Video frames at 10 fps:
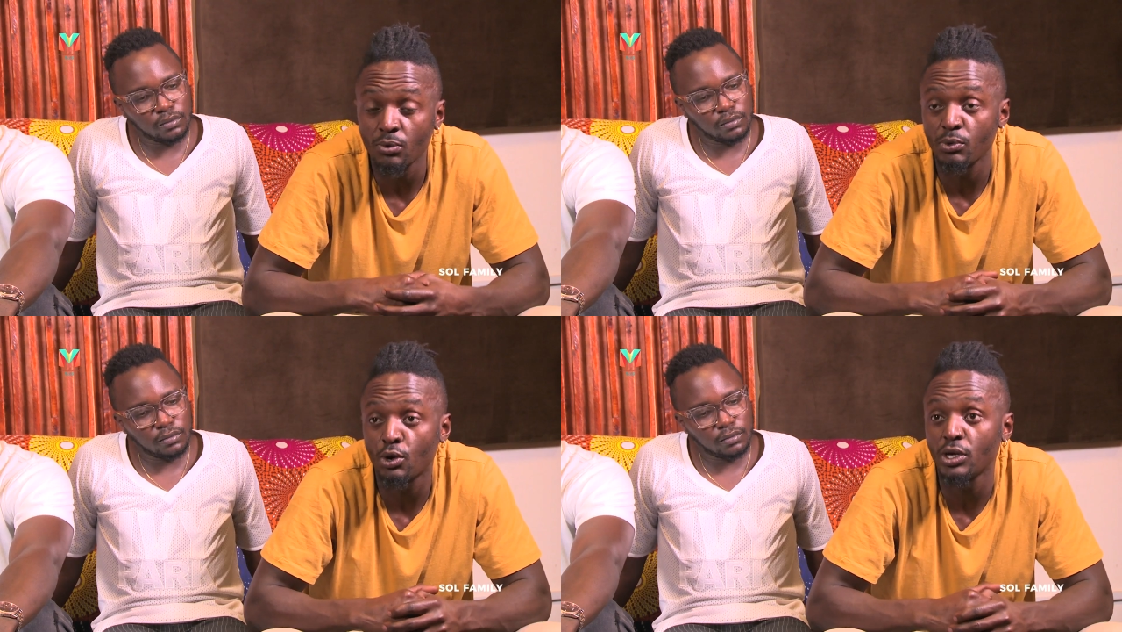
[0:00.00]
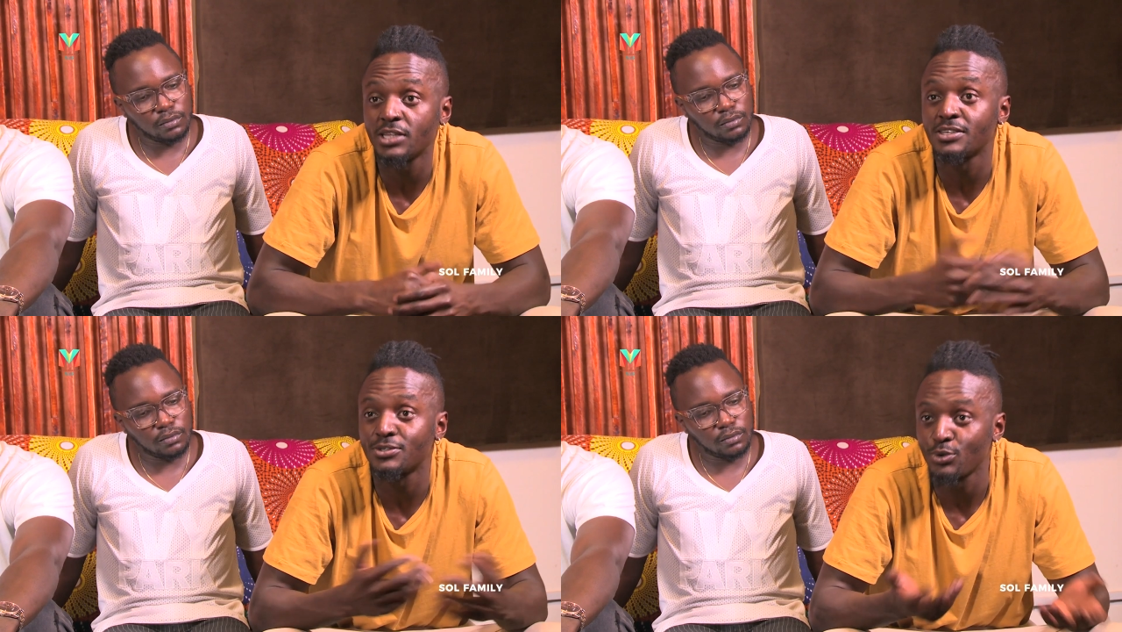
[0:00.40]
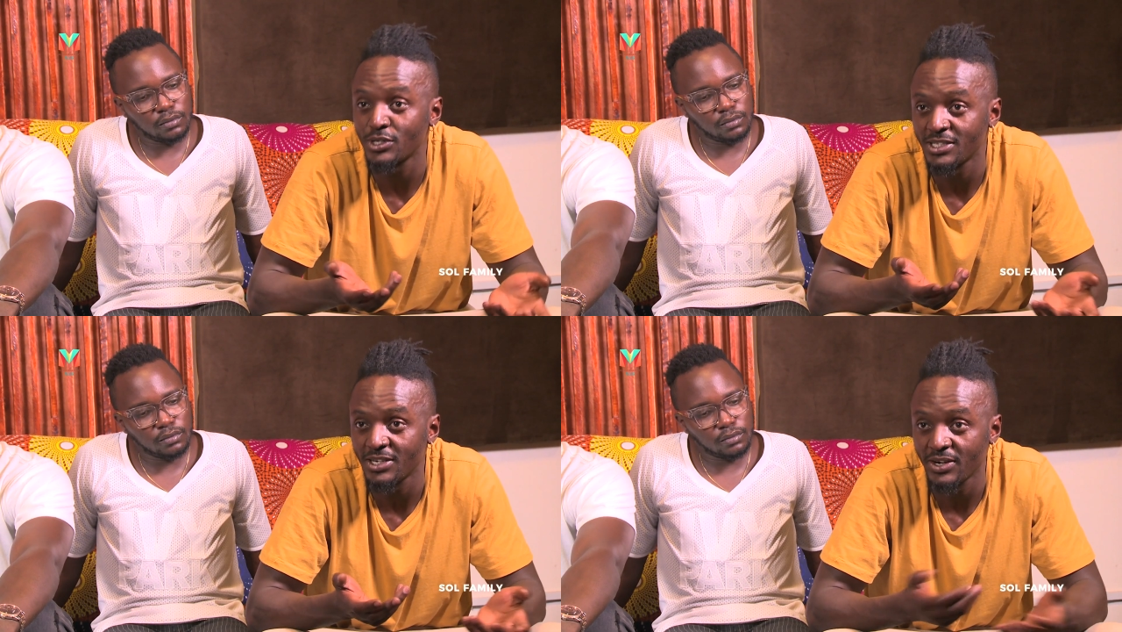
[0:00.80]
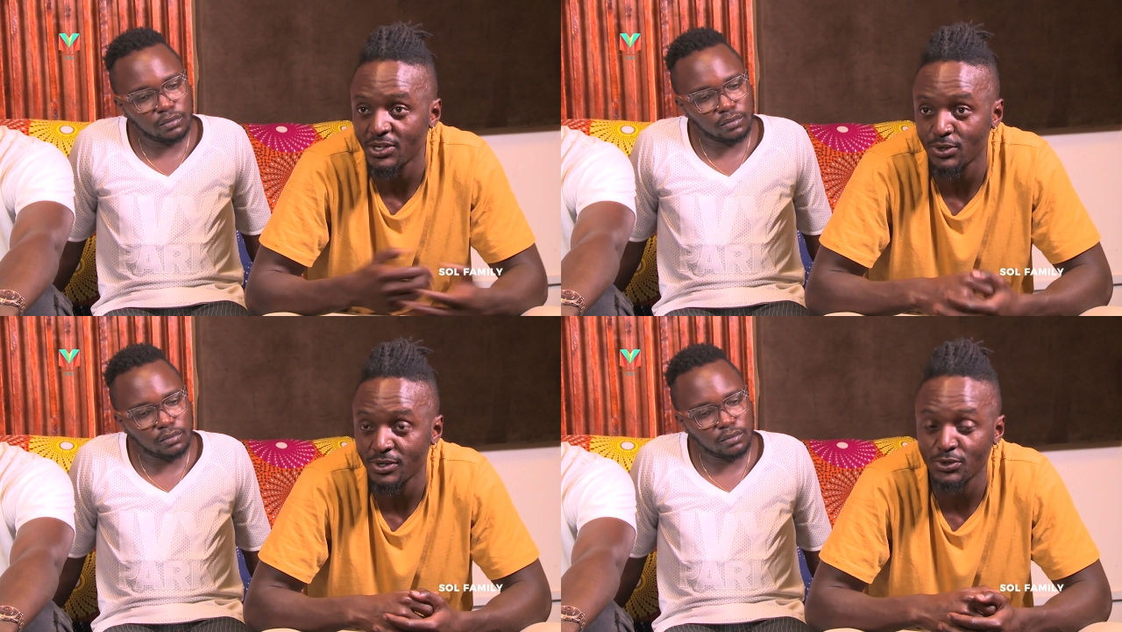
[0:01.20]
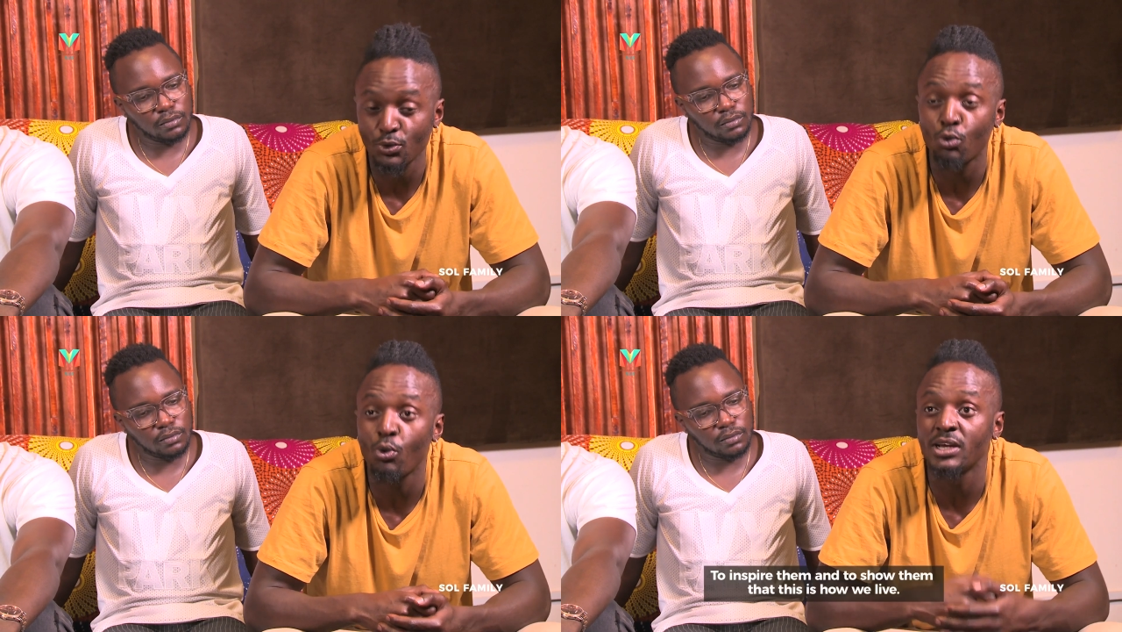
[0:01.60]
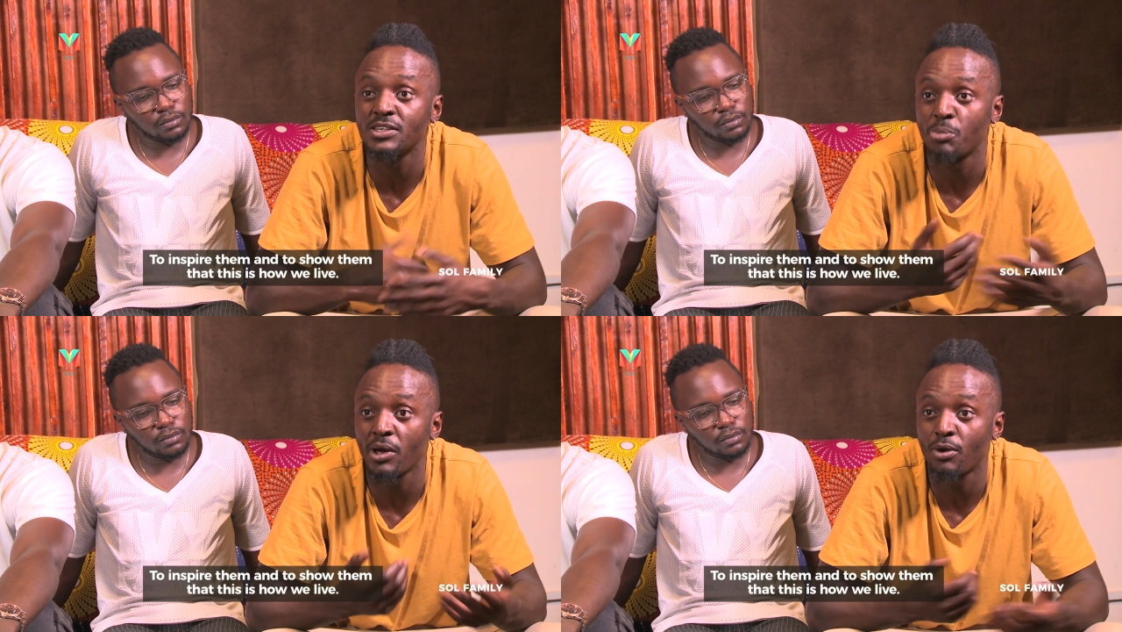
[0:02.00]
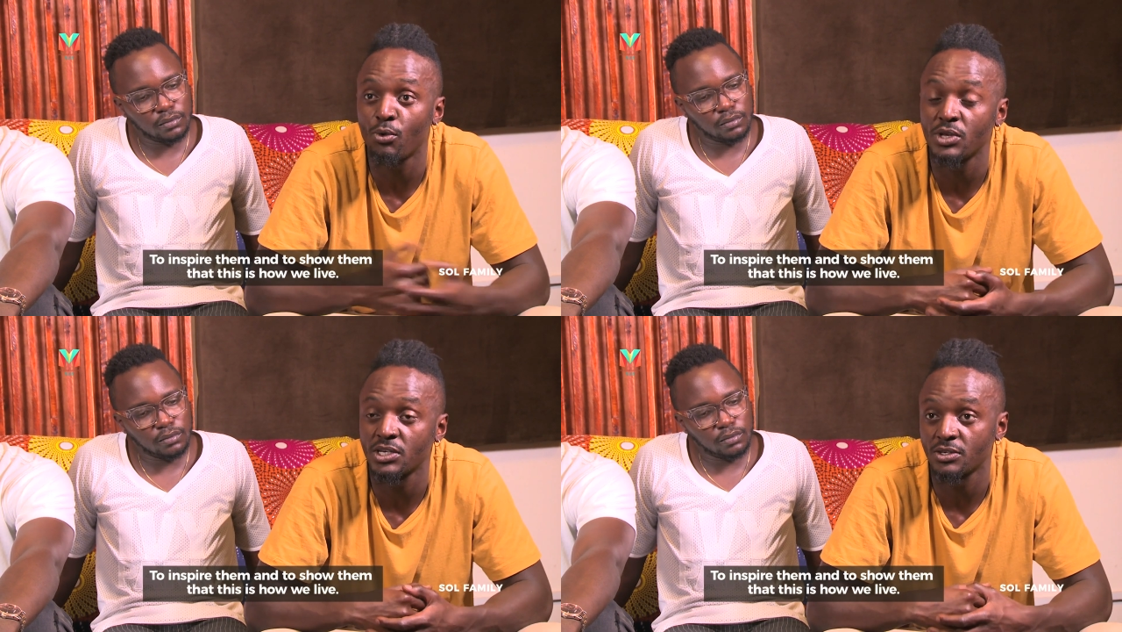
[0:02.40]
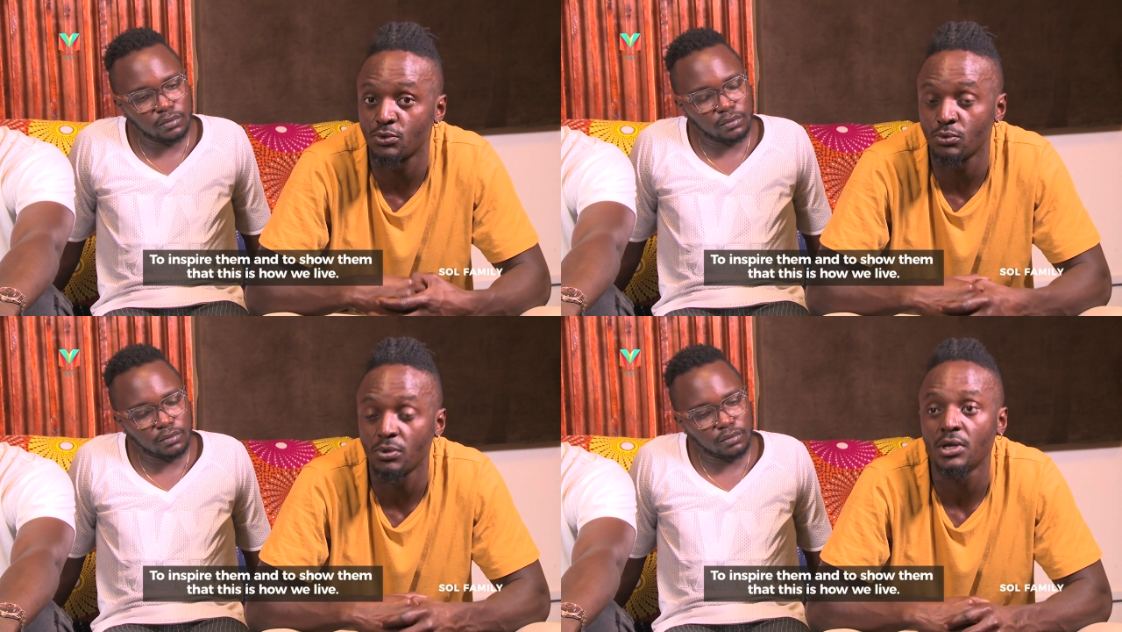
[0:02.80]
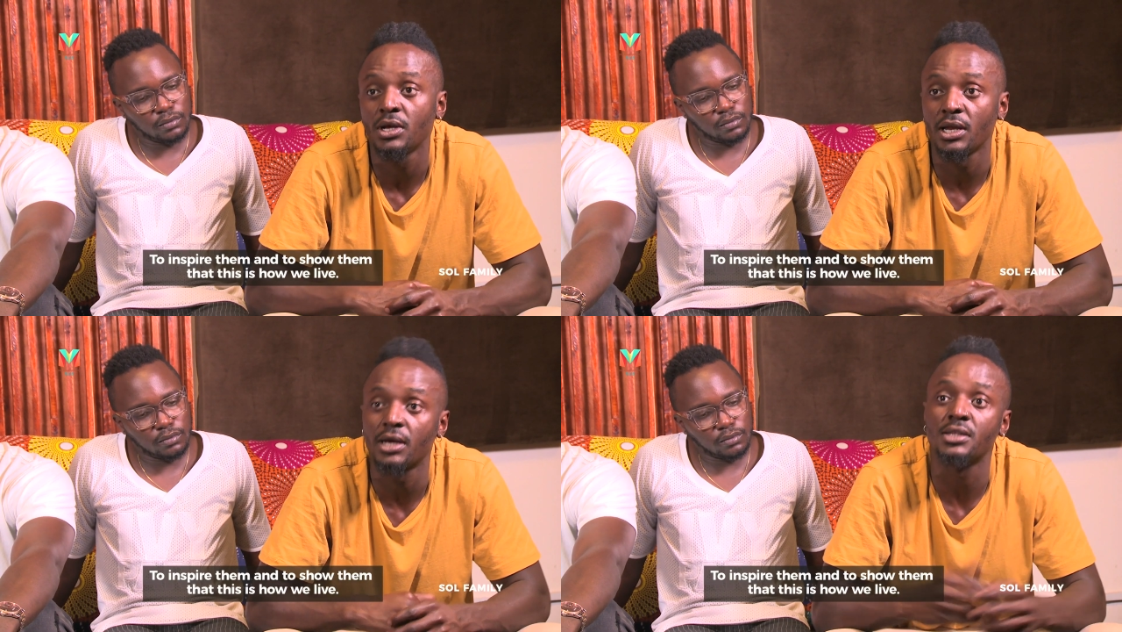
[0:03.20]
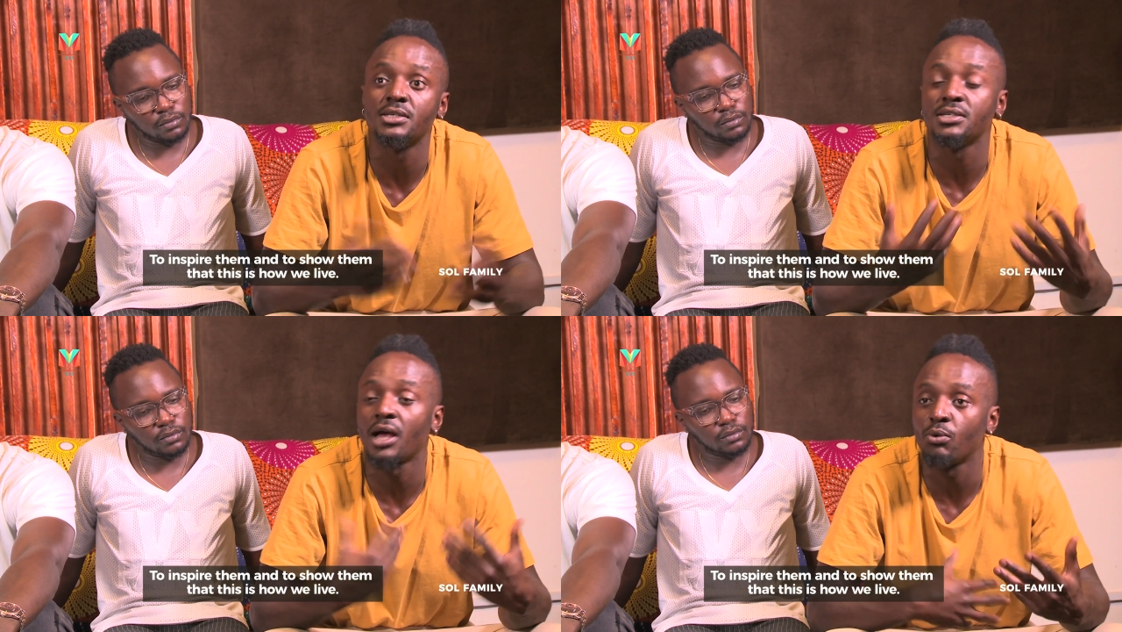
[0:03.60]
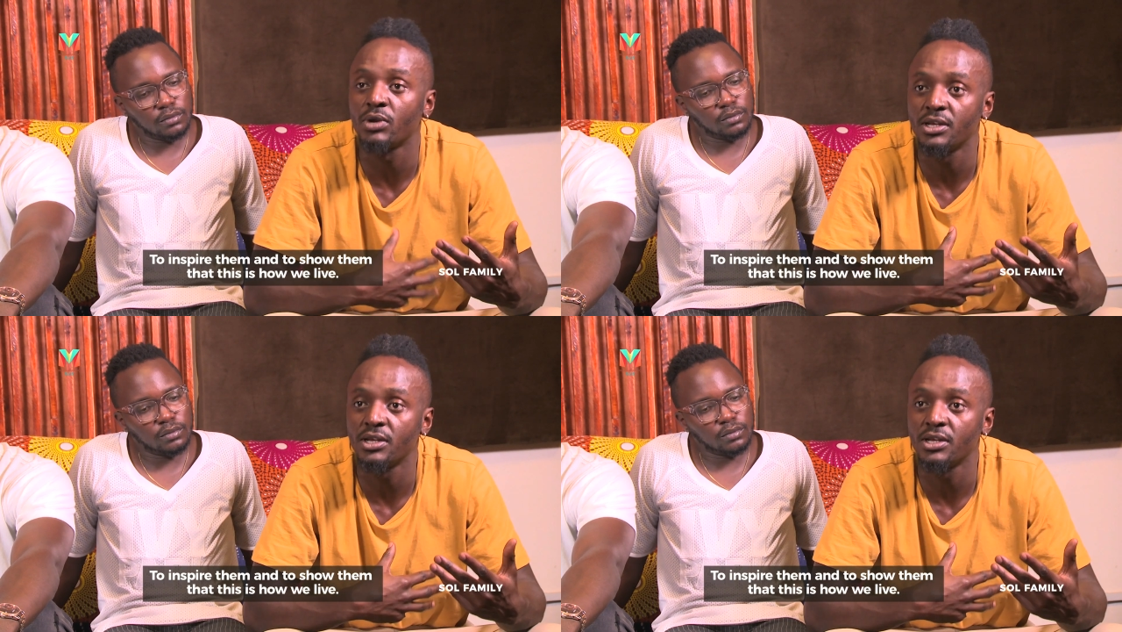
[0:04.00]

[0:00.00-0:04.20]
Speaker 1: we call it the soul generation so inspired inspire kuonyesha Too like this is how we